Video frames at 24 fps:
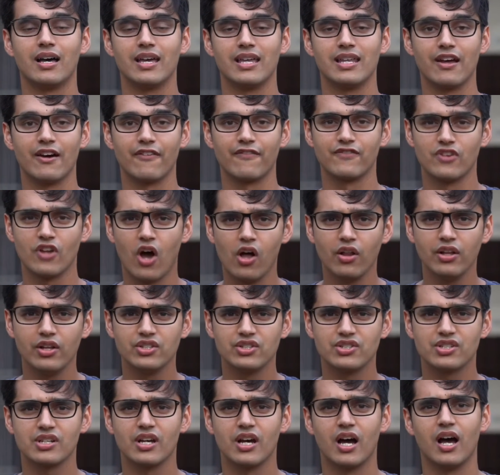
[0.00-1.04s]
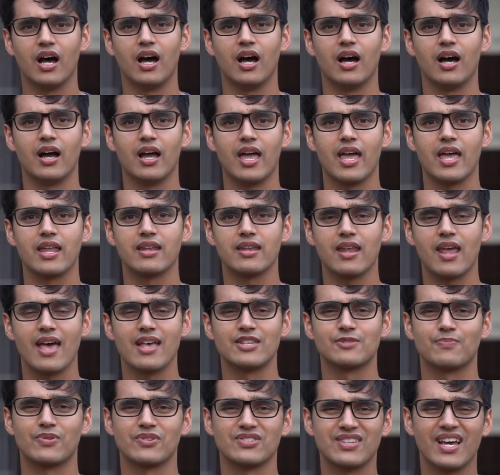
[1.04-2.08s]
enough knowledge and
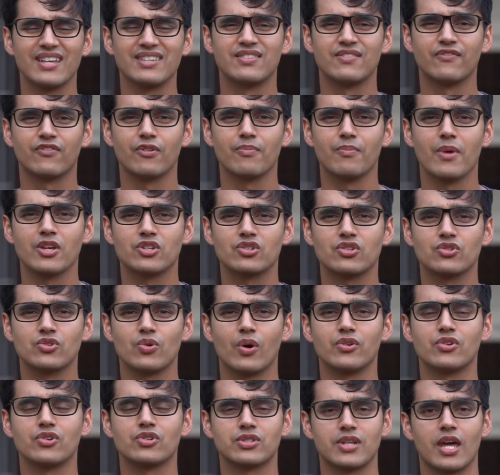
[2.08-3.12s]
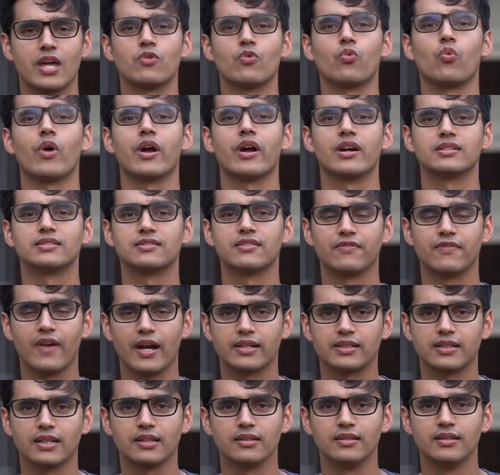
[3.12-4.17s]
as precise information to understand where it's
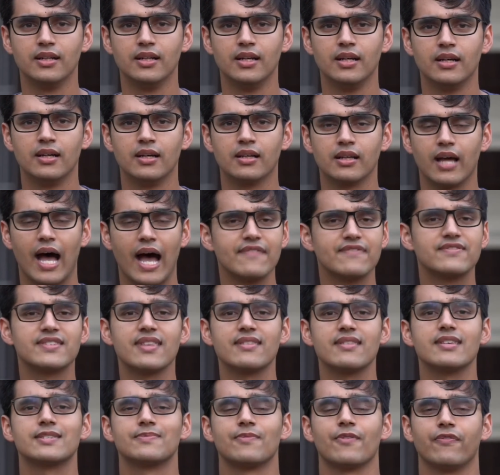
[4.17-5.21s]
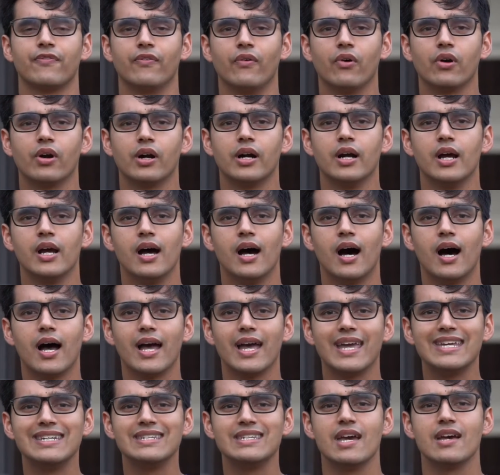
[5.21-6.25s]
affecting. I've said this before,
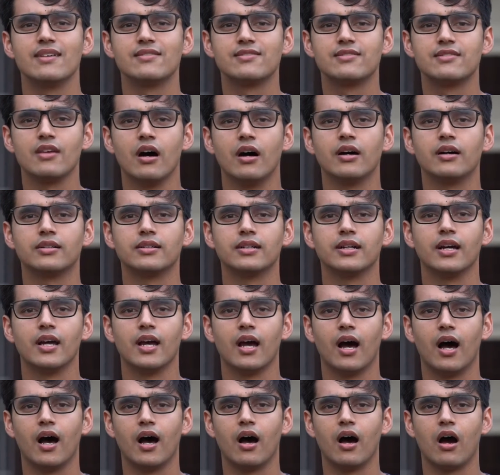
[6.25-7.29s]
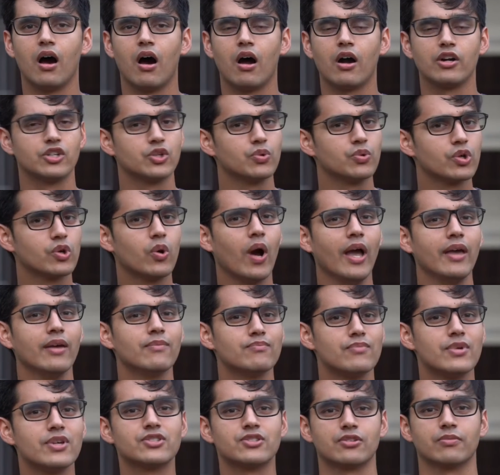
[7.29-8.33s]
India's young are doing quite
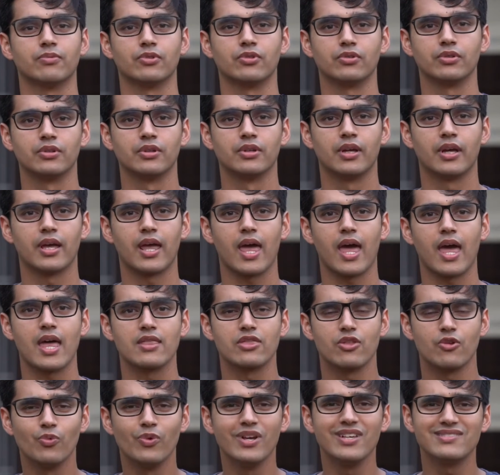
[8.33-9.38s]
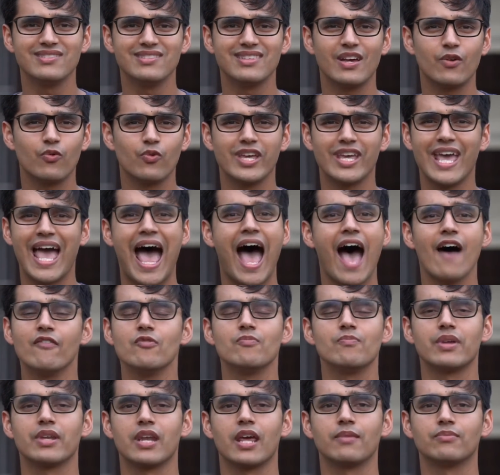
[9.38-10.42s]
miserable. And the reason that we
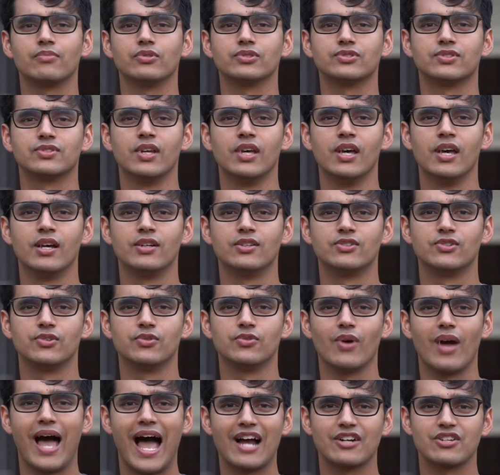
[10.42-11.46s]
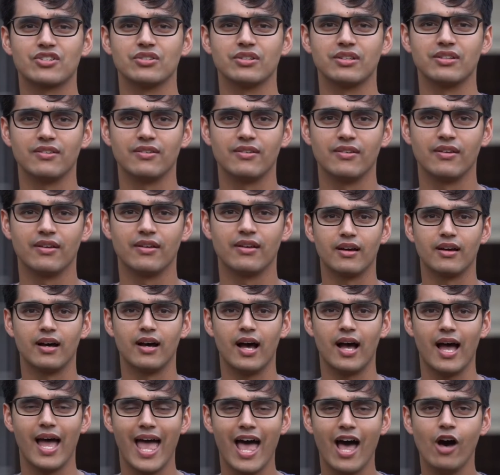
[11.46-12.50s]
haven't been able to actually
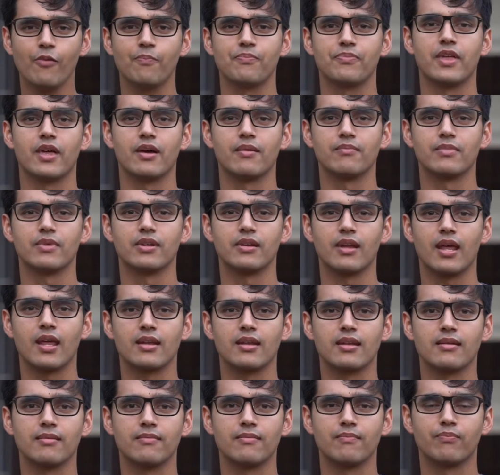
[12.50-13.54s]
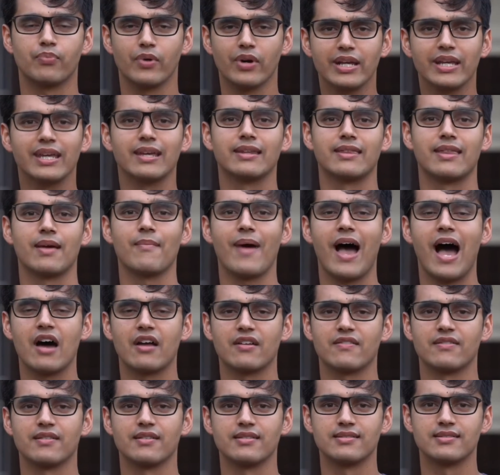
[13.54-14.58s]
help them and bring them out
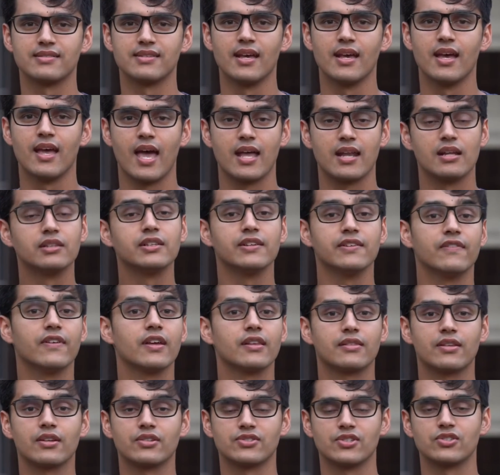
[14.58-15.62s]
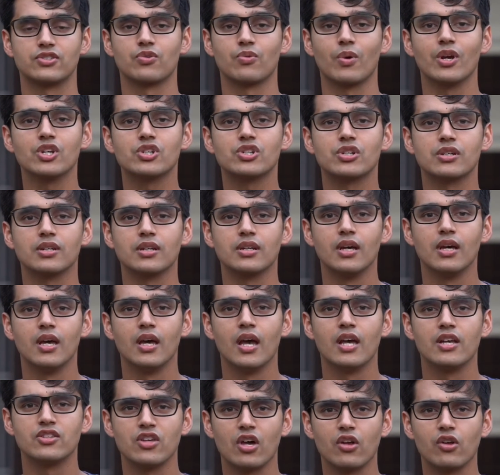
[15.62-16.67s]
of this and alleviate their situation
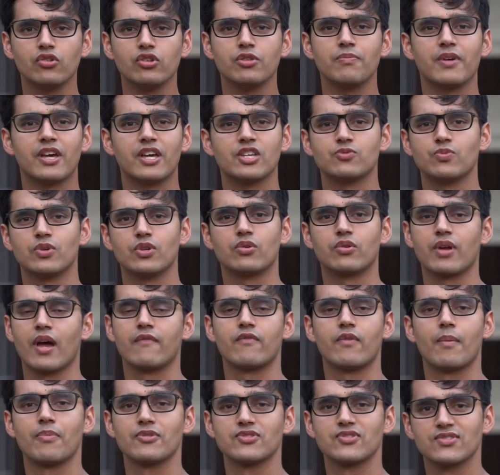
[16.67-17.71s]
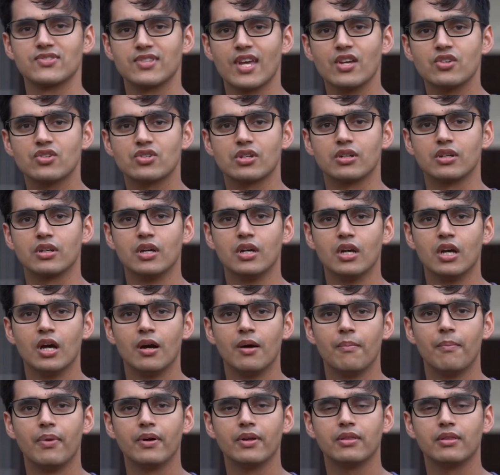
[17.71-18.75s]
is not only because we don't have representation,
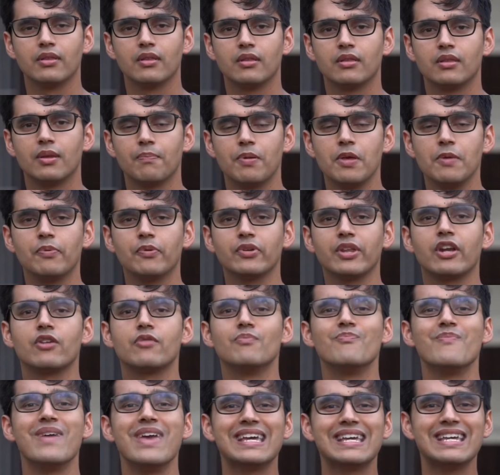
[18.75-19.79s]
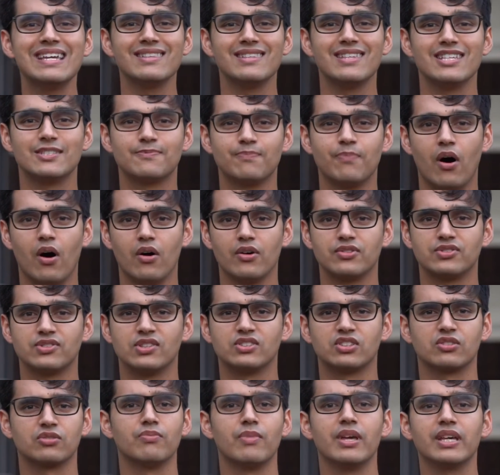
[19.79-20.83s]
but the people that are making these
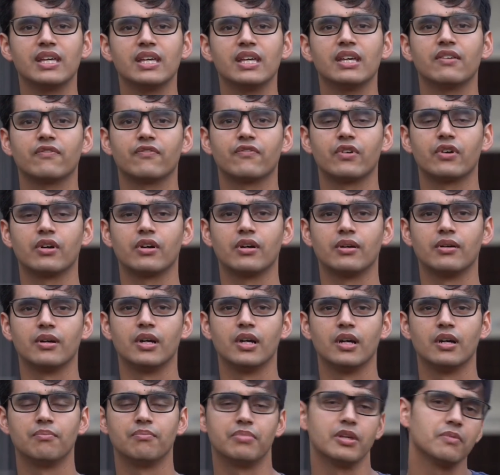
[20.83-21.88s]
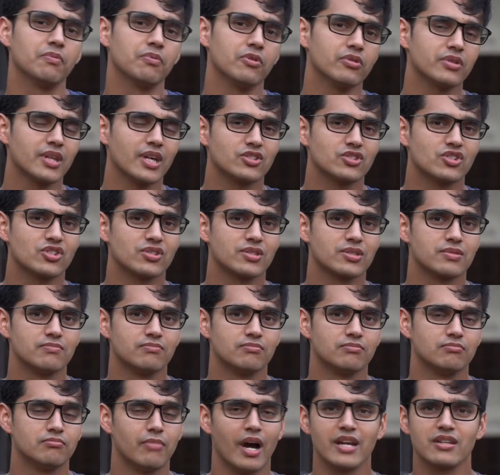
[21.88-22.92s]
policies are making it for people that just
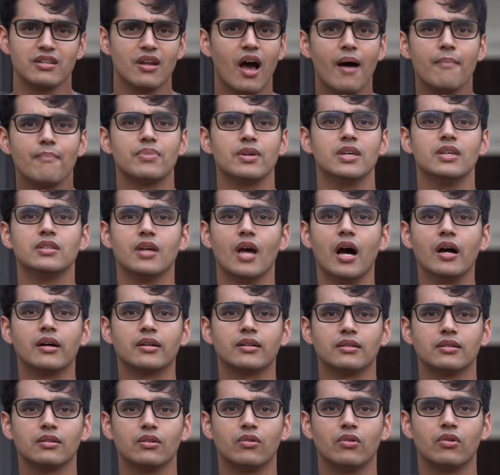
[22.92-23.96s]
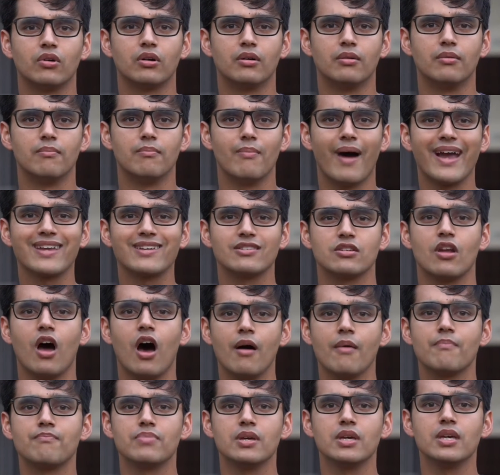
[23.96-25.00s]
might not be young or might
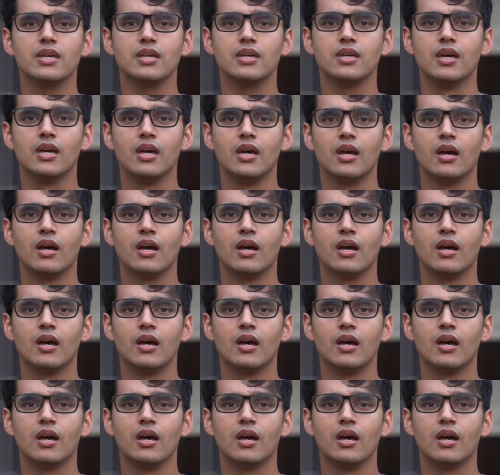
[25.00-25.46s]
not be